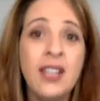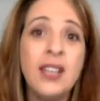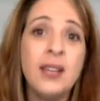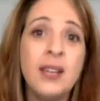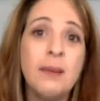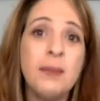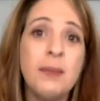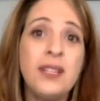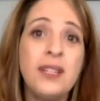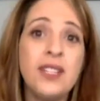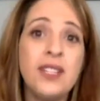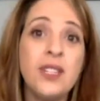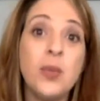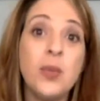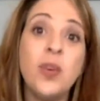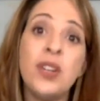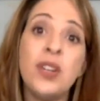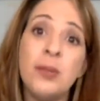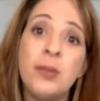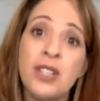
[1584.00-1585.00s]
because you
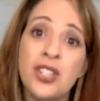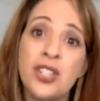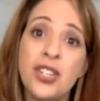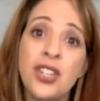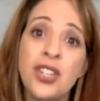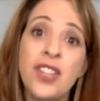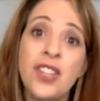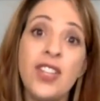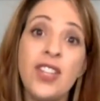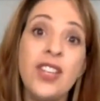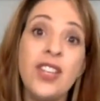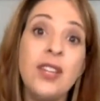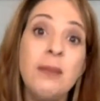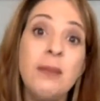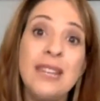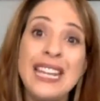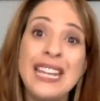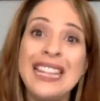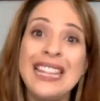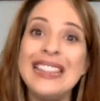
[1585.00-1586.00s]
want to make sure that you can meet
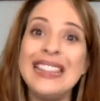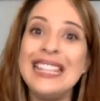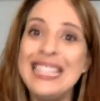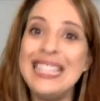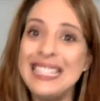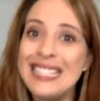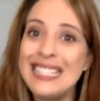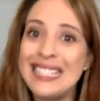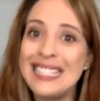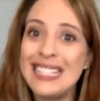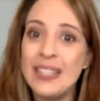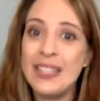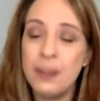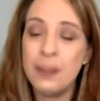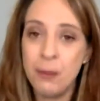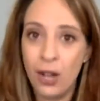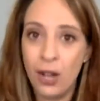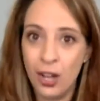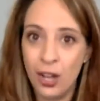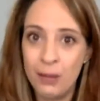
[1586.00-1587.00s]
at least the
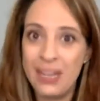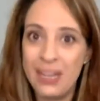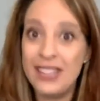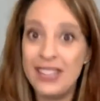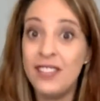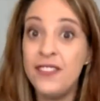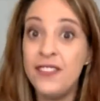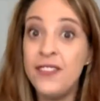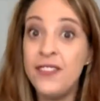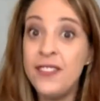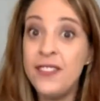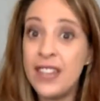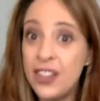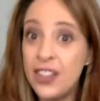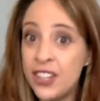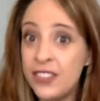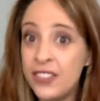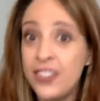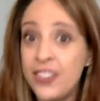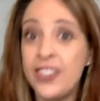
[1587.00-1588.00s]
mom, at the very,
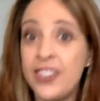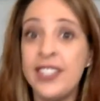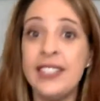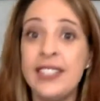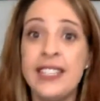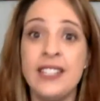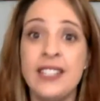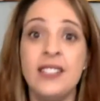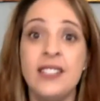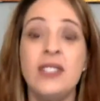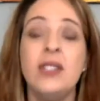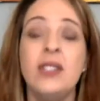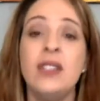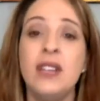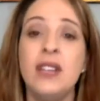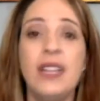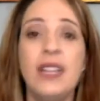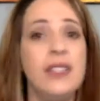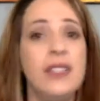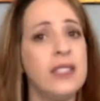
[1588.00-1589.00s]
very least.
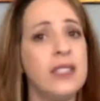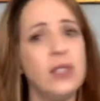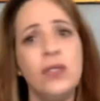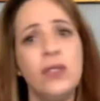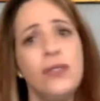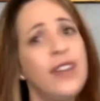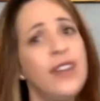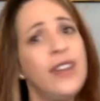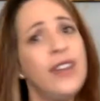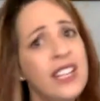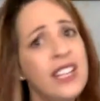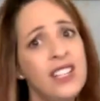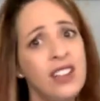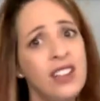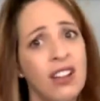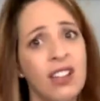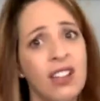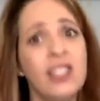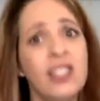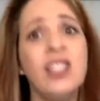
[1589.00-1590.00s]
And this goes for any dog,